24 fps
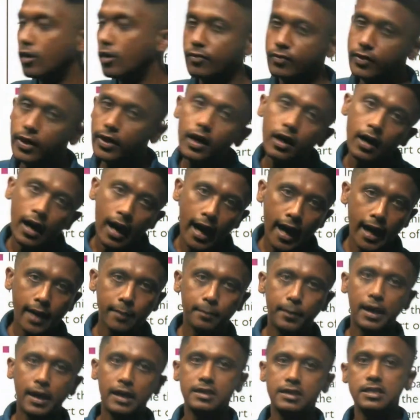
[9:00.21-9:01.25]
the I
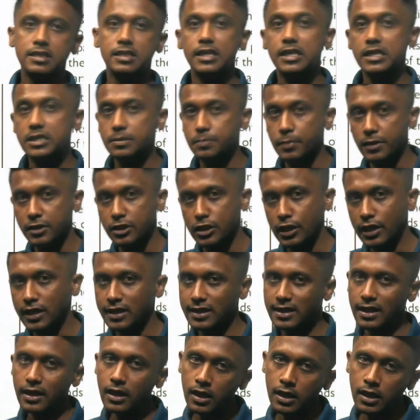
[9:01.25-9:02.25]
bands, especially in the